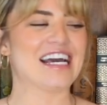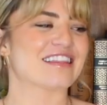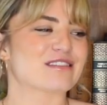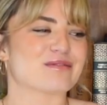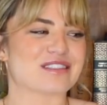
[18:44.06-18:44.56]

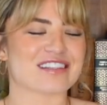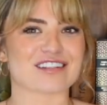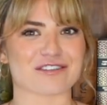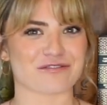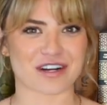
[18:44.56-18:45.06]
This was
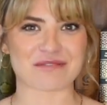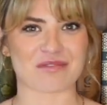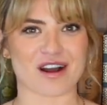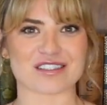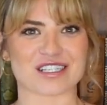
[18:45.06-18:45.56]
such a fun
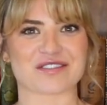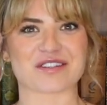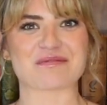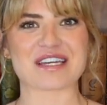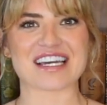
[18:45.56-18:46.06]
project
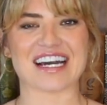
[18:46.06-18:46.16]
for me,